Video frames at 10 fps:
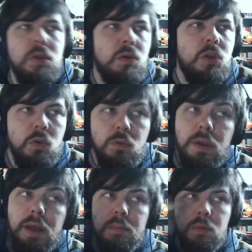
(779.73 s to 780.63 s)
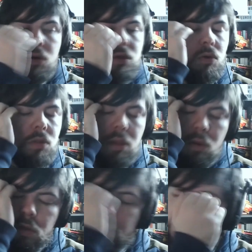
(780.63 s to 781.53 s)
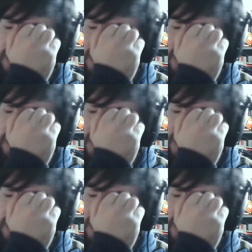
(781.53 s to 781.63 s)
You've learned more, you're taking